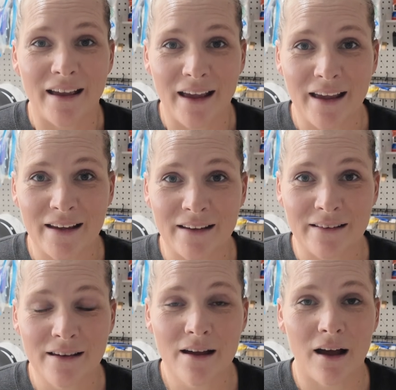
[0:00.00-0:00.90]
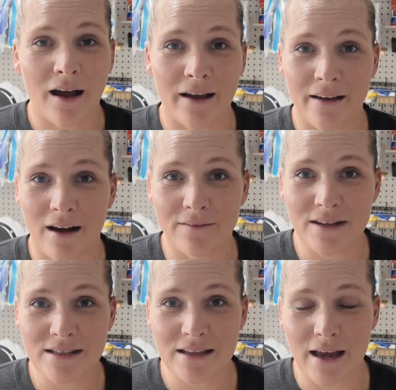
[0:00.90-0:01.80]
And I
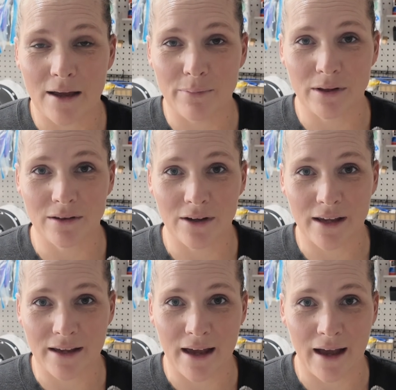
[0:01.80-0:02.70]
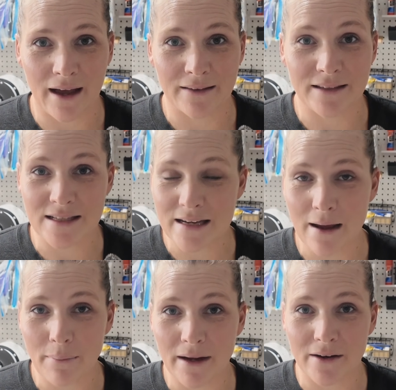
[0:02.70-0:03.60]
obviously had been looking at the
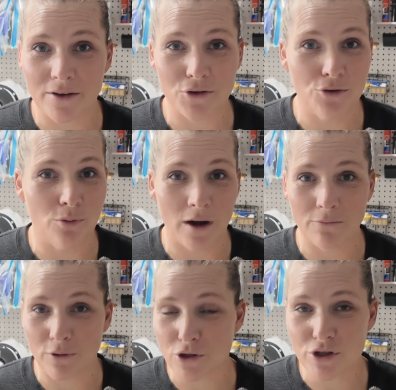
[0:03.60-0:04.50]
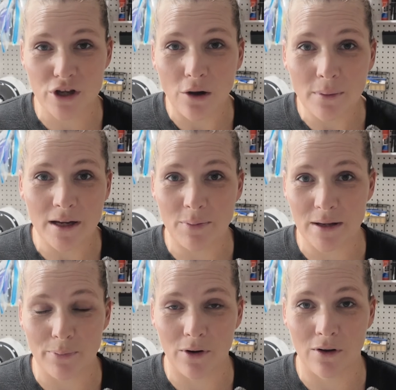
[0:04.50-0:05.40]
Snapmaker U1, which so many
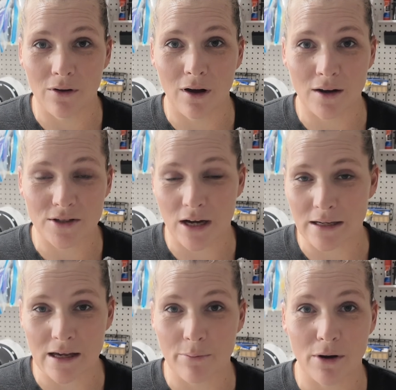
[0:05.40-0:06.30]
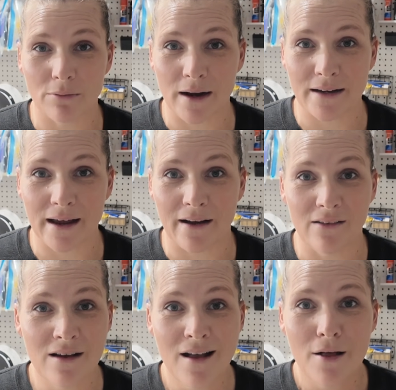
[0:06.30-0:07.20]
people are talking about right
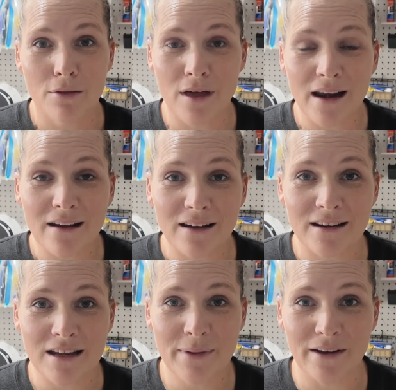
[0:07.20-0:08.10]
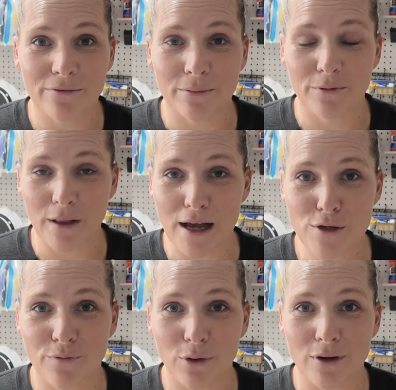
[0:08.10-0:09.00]
now. Then I got an email from
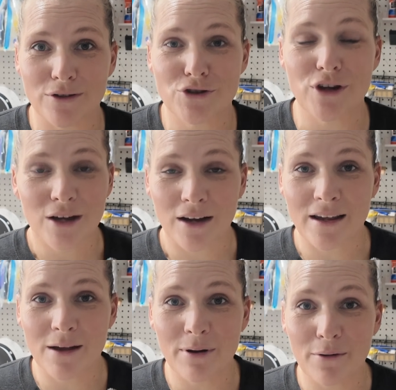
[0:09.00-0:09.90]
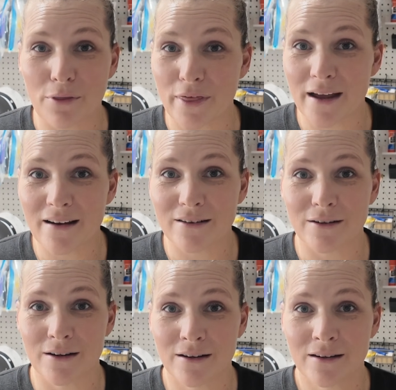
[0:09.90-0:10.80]
FlashForge talking about
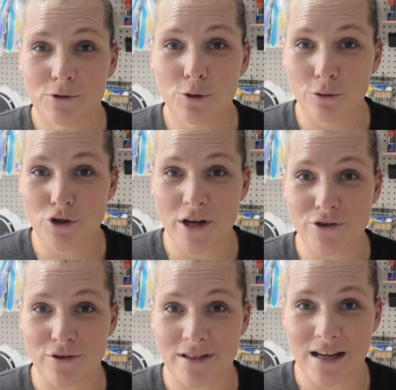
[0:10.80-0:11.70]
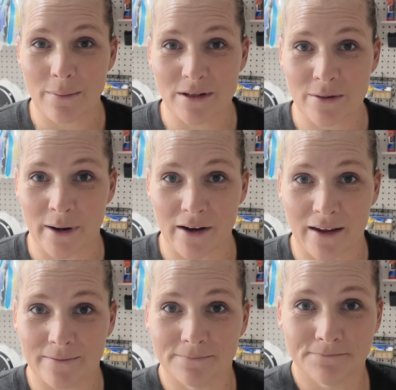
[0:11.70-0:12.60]
their tool changer that's coming to
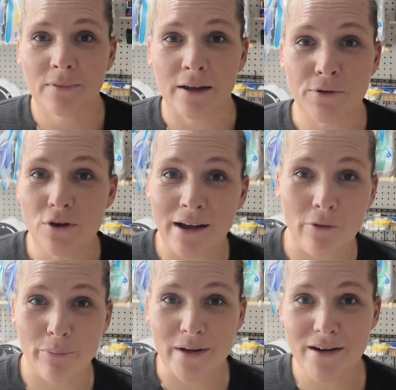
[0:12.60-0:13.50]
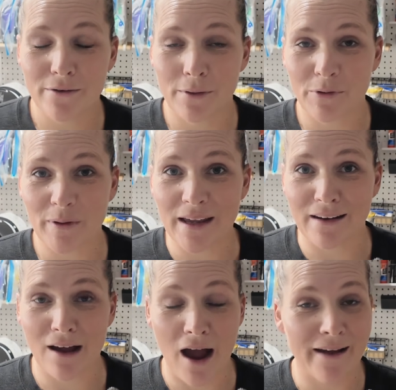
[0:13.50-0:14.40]
market. If you haven't been here from the
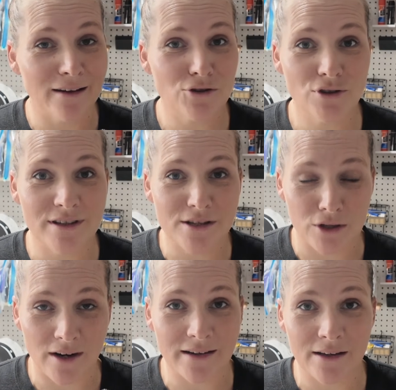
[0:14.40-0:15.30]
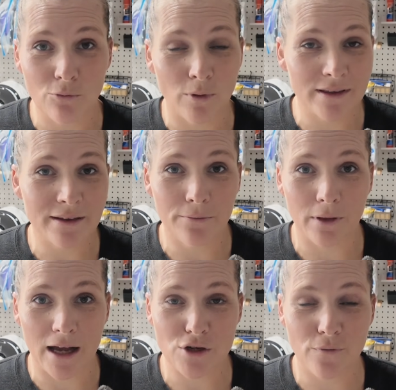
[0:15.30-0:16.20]
beginning, I actually started with the
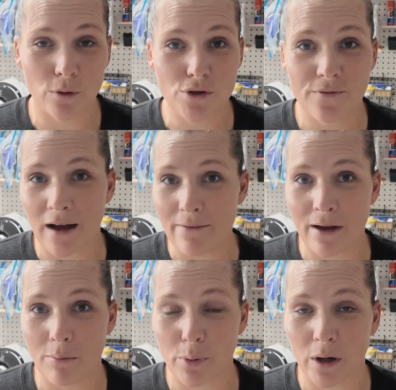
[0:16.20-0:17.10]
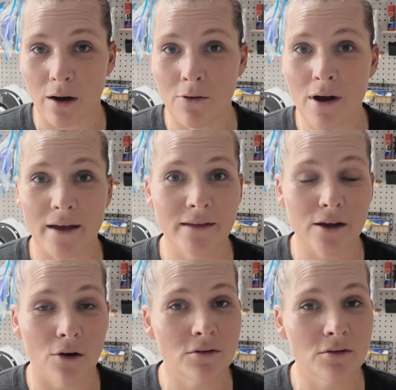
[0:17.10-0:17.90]
FlashForge 5M Pro. And the